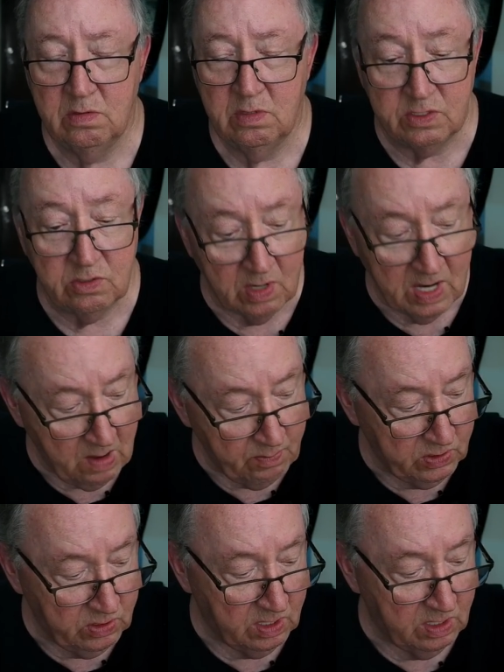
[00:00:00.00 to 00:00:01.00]
It's going to
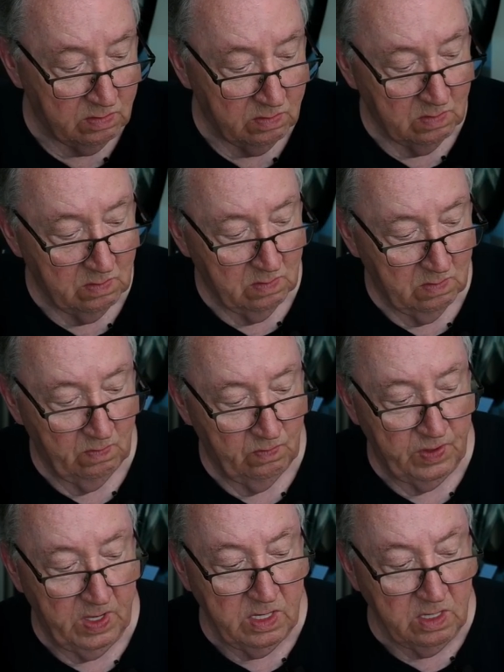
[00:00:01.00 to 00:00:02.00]
happen to you.
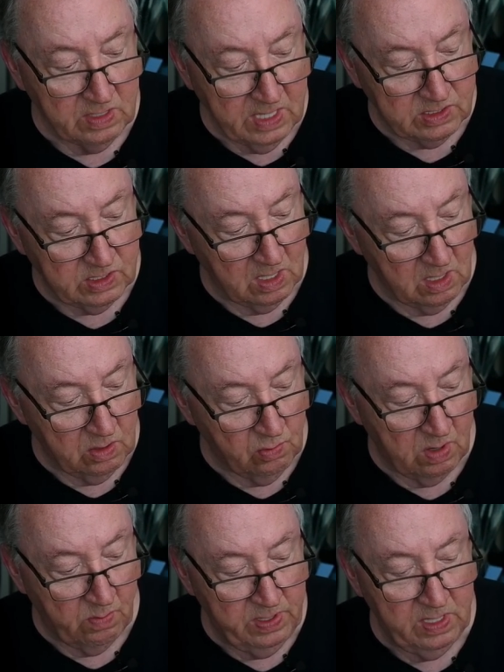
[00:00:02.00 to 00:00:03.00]
Then you'll get to learn
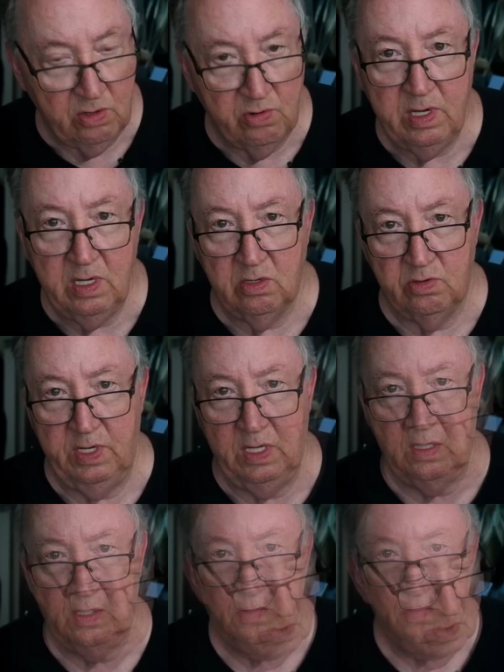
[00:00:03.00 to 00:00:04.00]
what being gringo
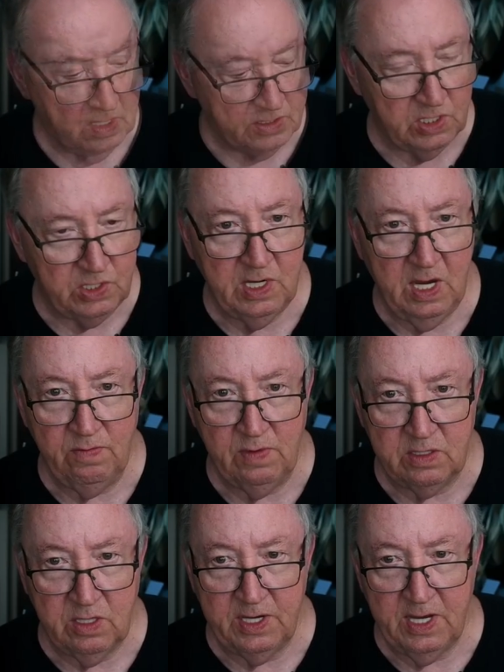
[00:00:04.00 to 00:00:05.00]
is. It's a shame
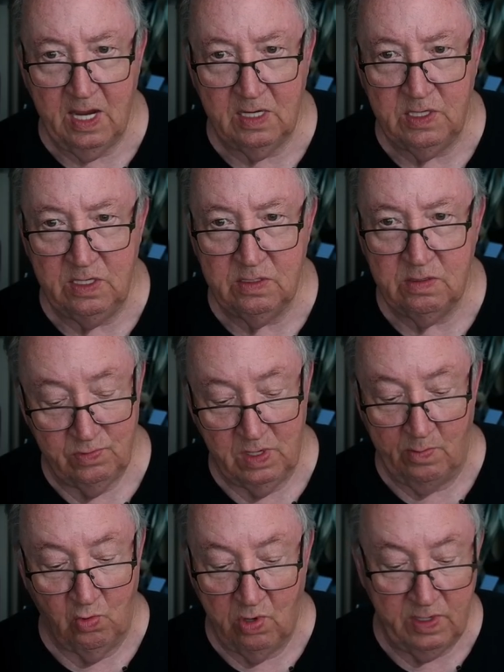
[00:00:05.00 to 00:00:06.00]
that the taxis,
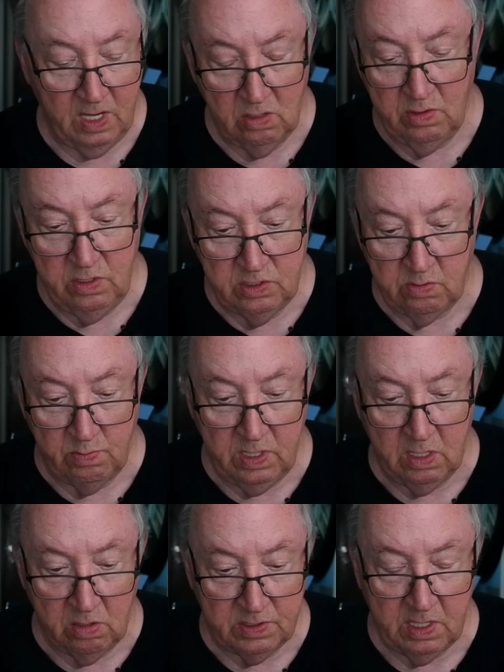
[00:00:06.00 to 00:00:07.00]
number one, they don't use the
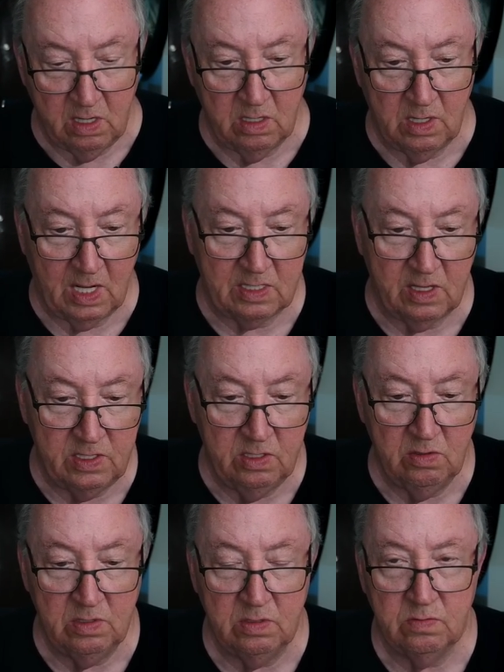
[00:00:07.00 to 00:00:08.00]
meters here like they
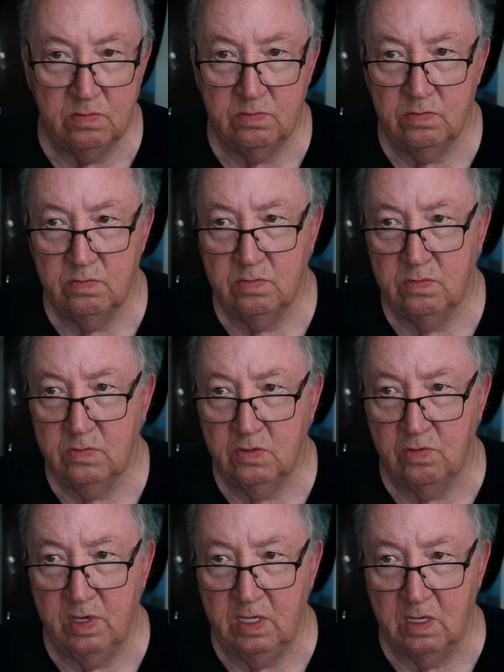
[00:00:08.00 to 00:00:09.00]
do in
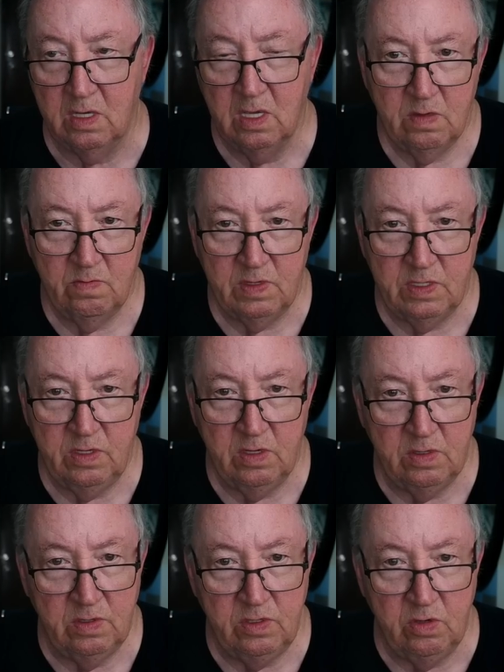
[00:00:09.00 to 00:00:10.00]
Cuenca. But
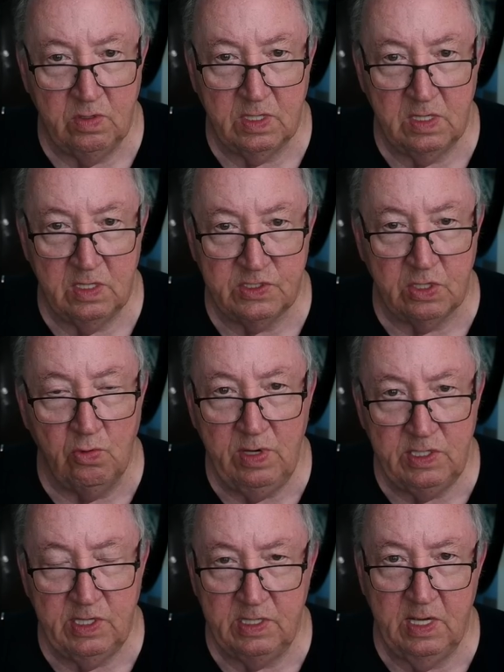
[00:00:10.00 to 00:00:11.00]
you, you can, it's so
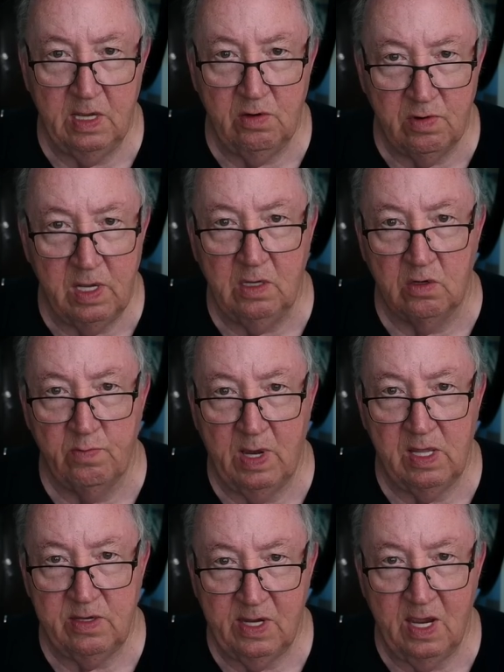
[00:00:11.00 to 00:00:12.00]
easy to get gringo
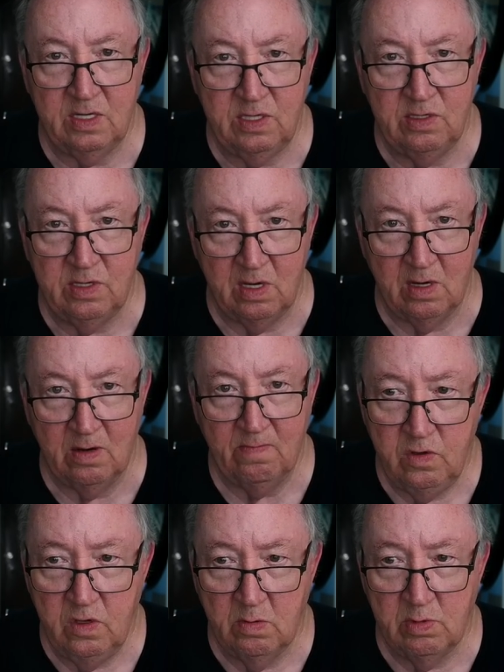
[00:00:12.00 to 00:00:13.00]
by the taxis here.
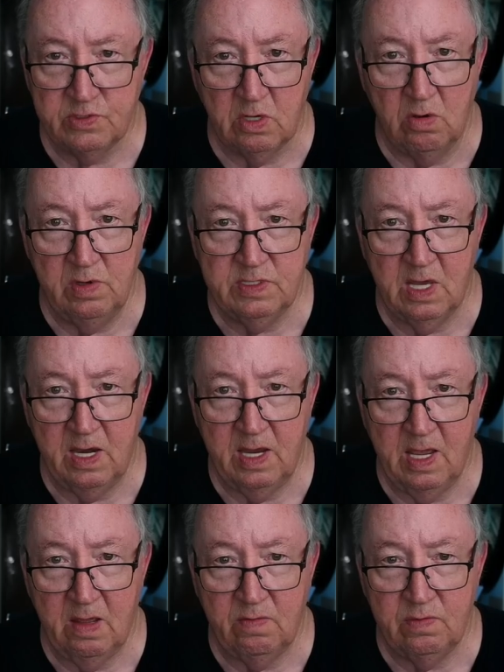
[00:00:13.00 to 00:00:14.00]
You almost always got to
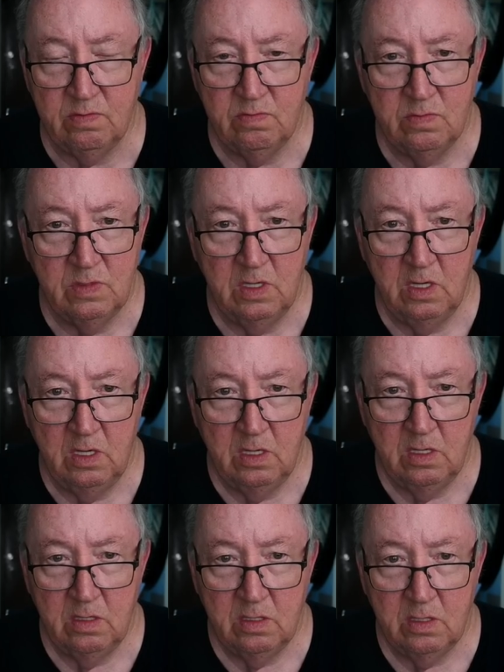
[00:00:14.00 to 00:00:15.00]
have
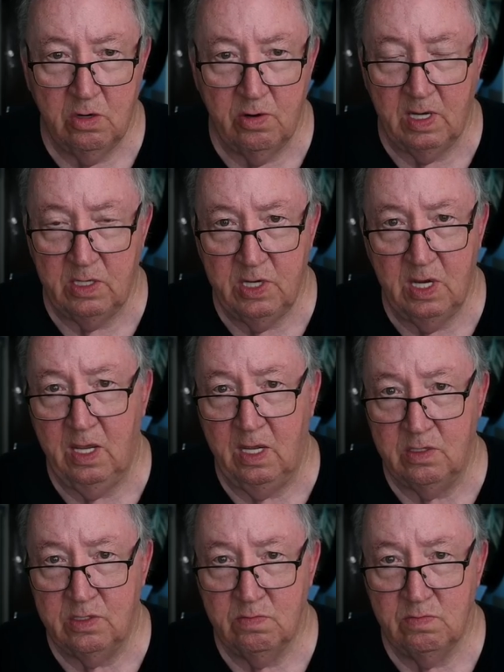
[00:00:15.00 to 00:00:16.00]
correct
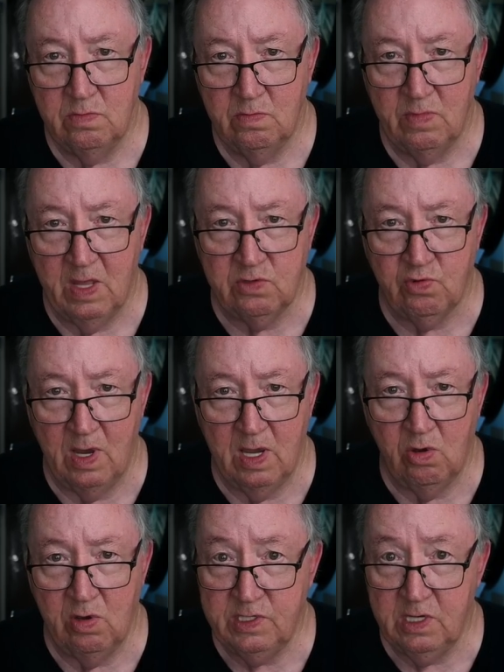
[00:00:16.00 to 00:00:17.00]
change. That's why I
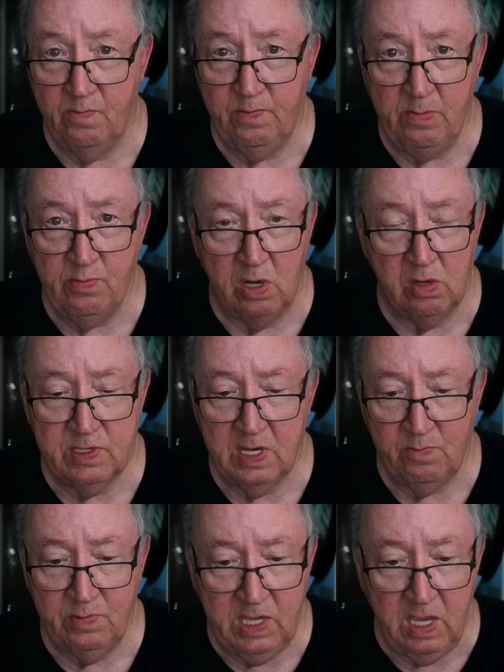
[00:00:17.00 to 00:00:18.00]
always tell people all the
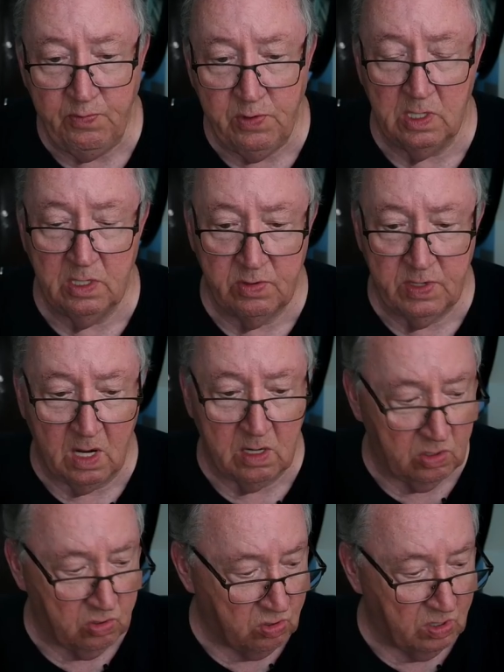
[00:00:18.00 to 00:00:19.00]
time keep your little
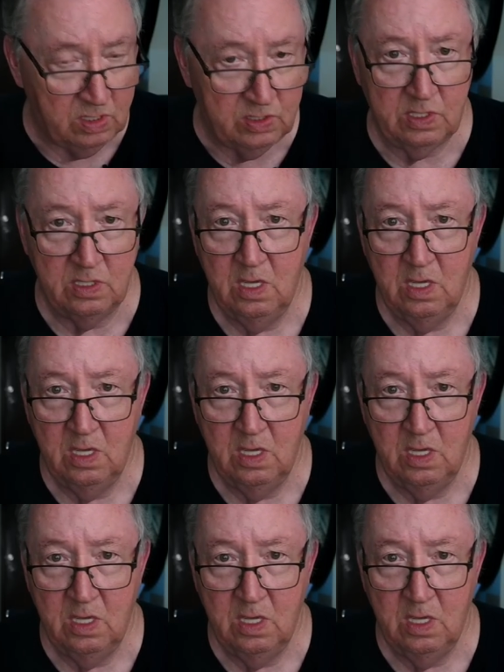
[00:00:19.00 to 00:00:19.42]
dollar coins,